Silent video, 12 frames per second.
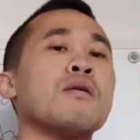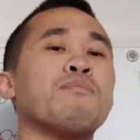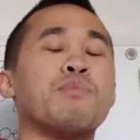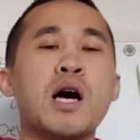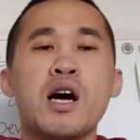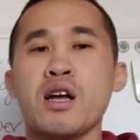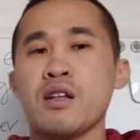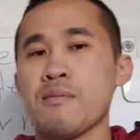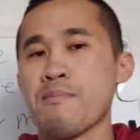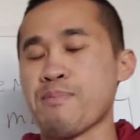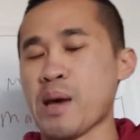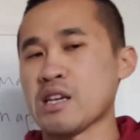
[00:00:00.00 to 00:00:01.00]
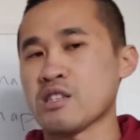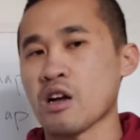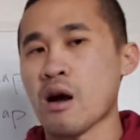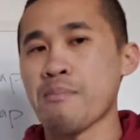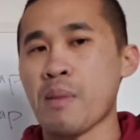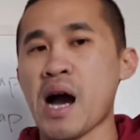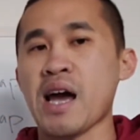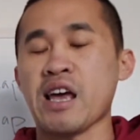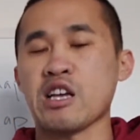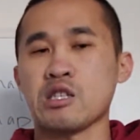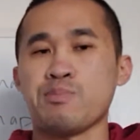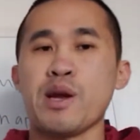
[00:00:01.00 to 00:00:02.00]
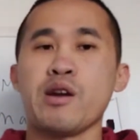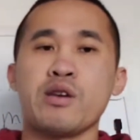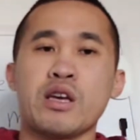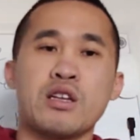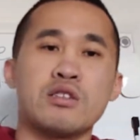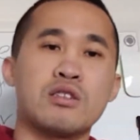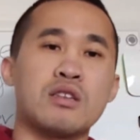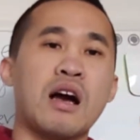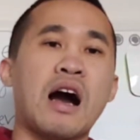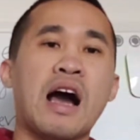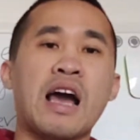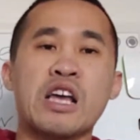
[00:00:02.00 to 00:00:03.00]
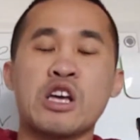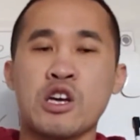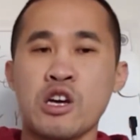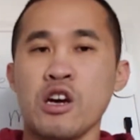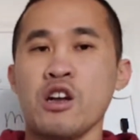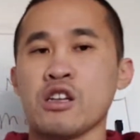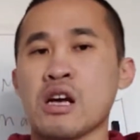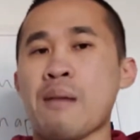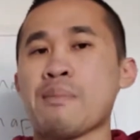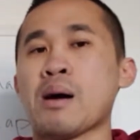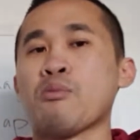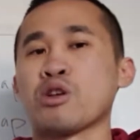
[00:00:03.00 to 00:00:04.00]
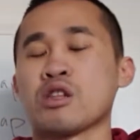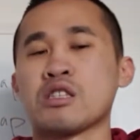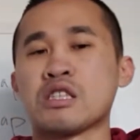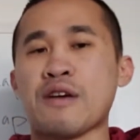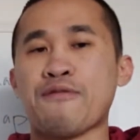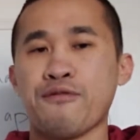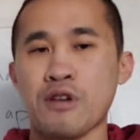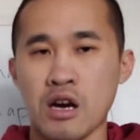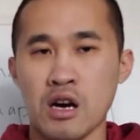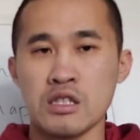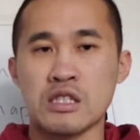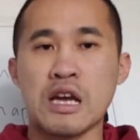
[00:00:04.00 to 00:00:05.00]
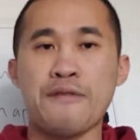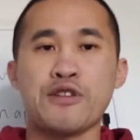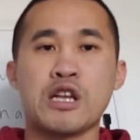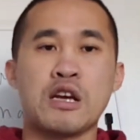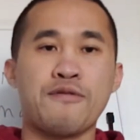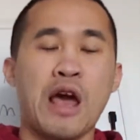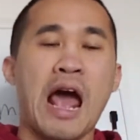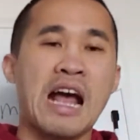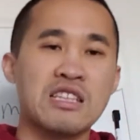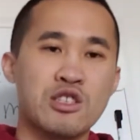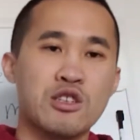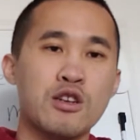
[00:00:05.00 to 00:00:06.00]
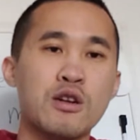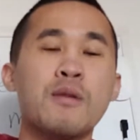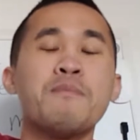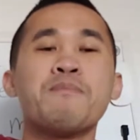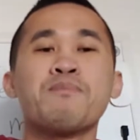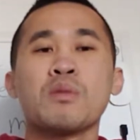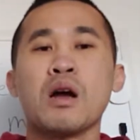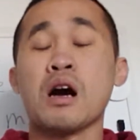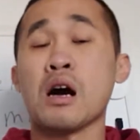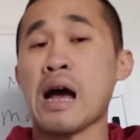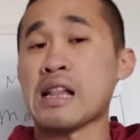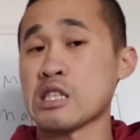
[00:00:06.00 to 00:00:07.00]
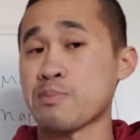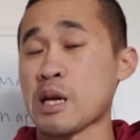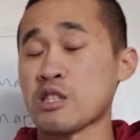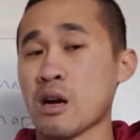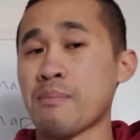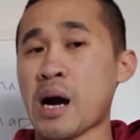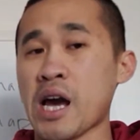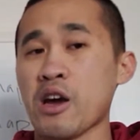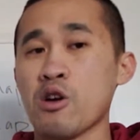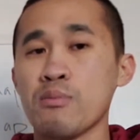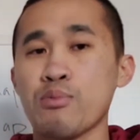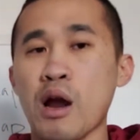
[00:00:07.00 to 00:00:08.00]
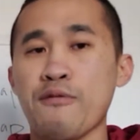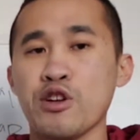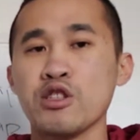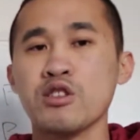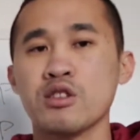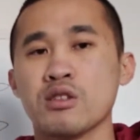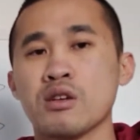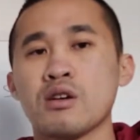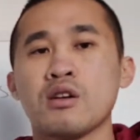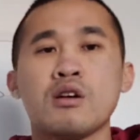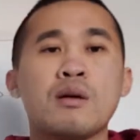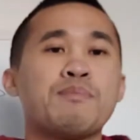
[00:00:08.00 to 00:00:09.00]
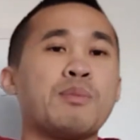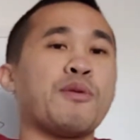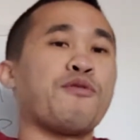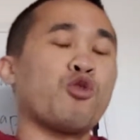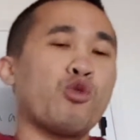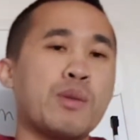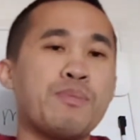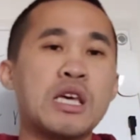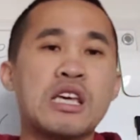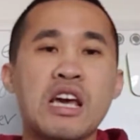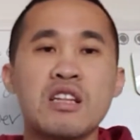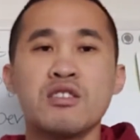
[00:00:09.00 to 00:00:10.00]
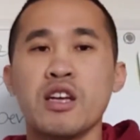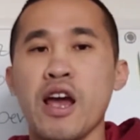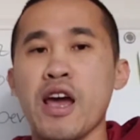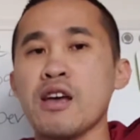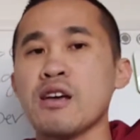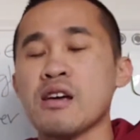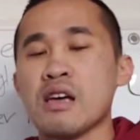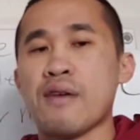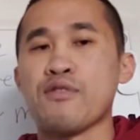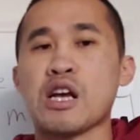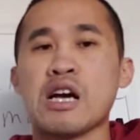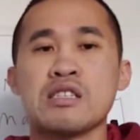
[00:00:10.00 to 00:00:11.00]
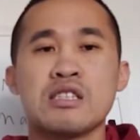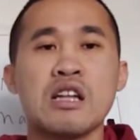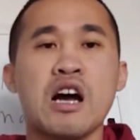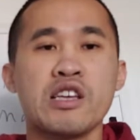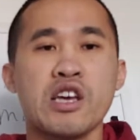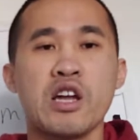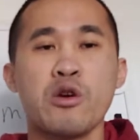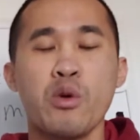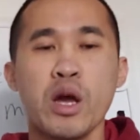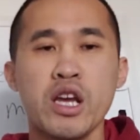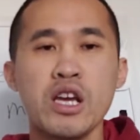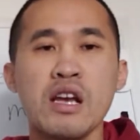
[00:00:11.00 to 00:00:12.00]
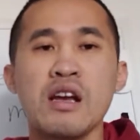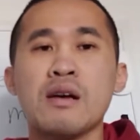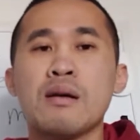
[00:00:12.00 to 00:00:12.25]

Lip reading: but based on my experience, I could come up with a definitive answer, at least based on my own preference. But before we begin today, if you guys not yet already,